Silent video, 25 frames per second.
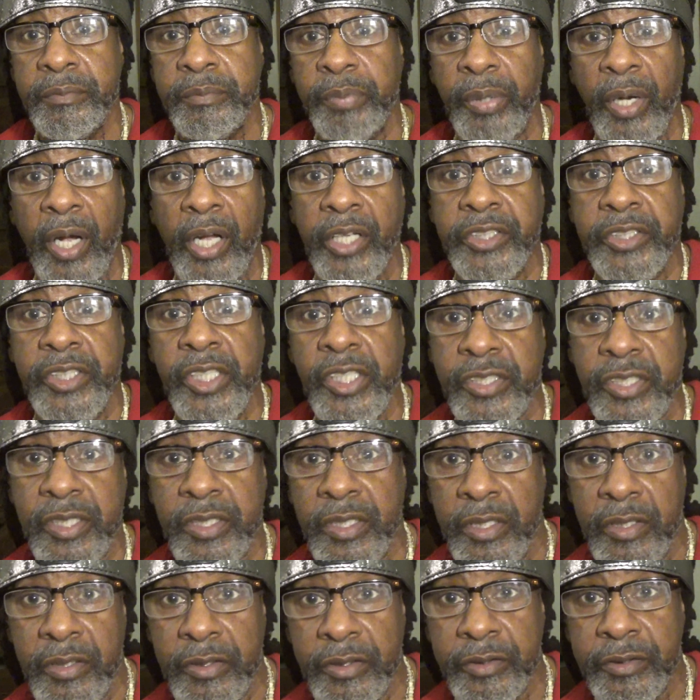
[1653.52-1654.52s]

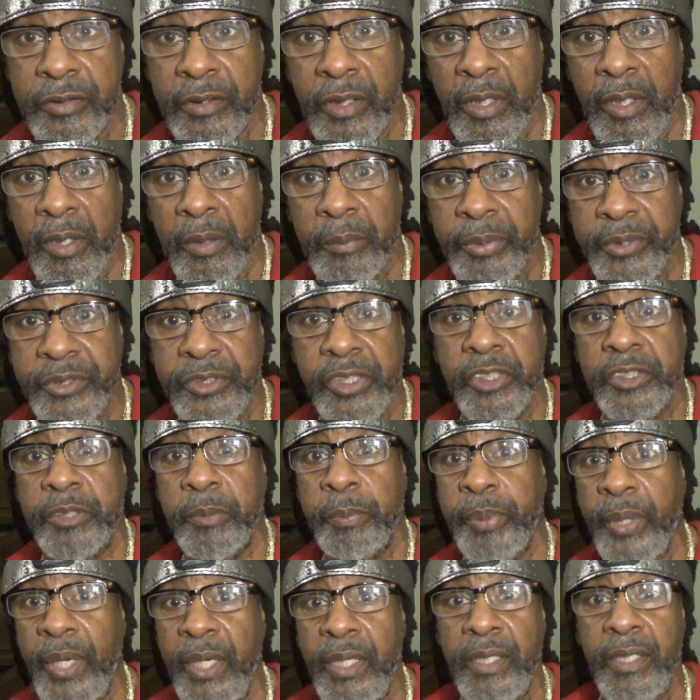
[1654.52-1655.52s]
practitioners
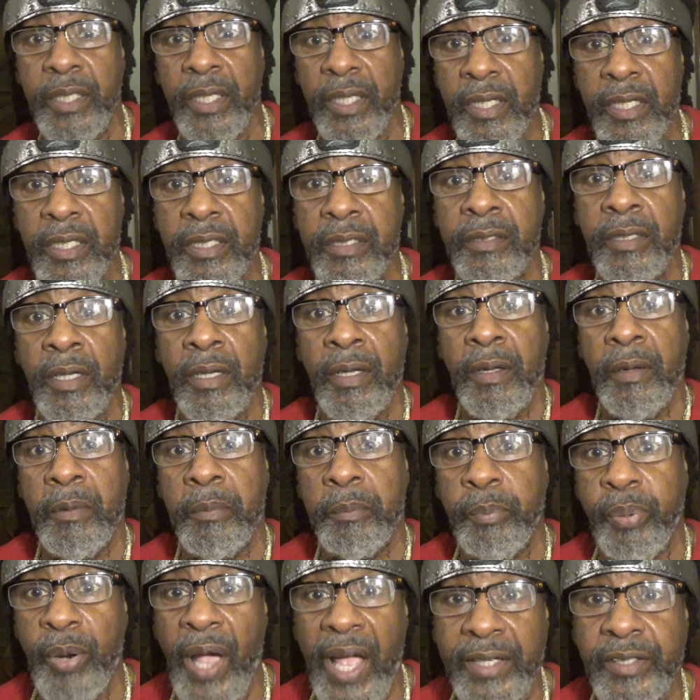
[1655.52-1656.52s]
participating in
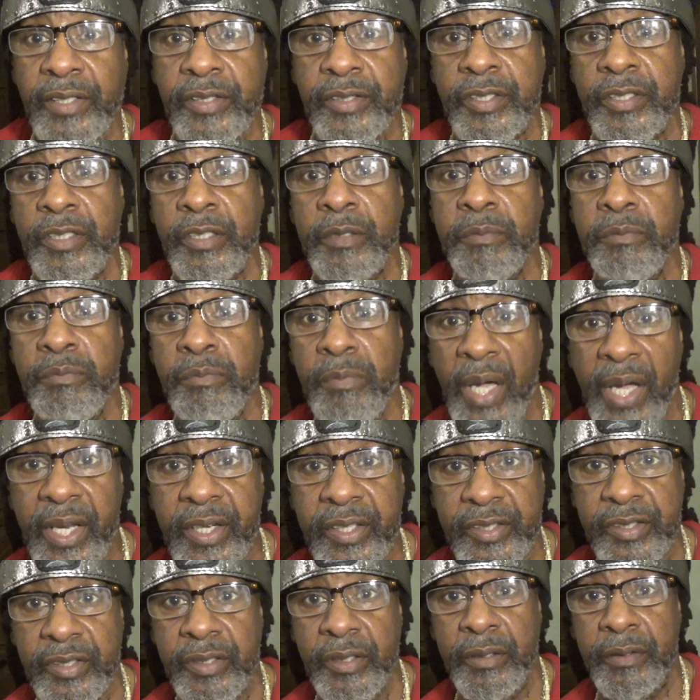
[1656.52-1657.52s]
practicing
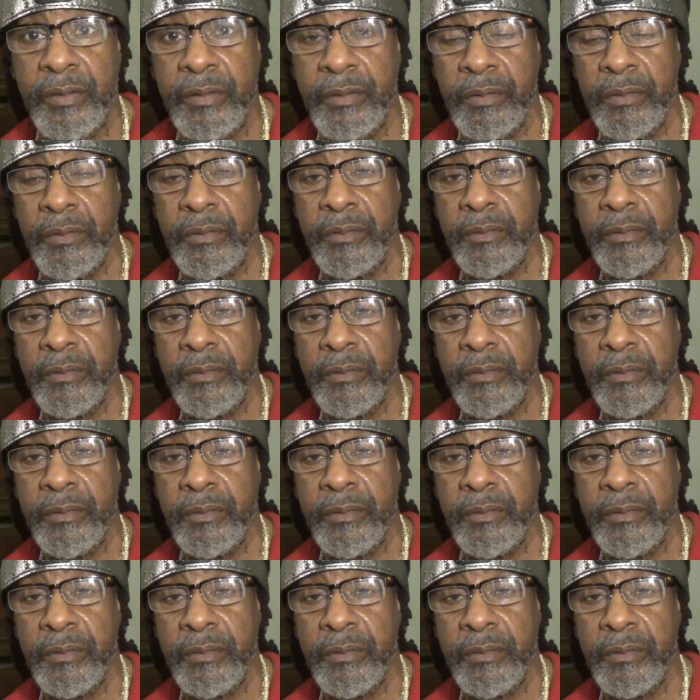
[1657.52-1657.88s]
medicine.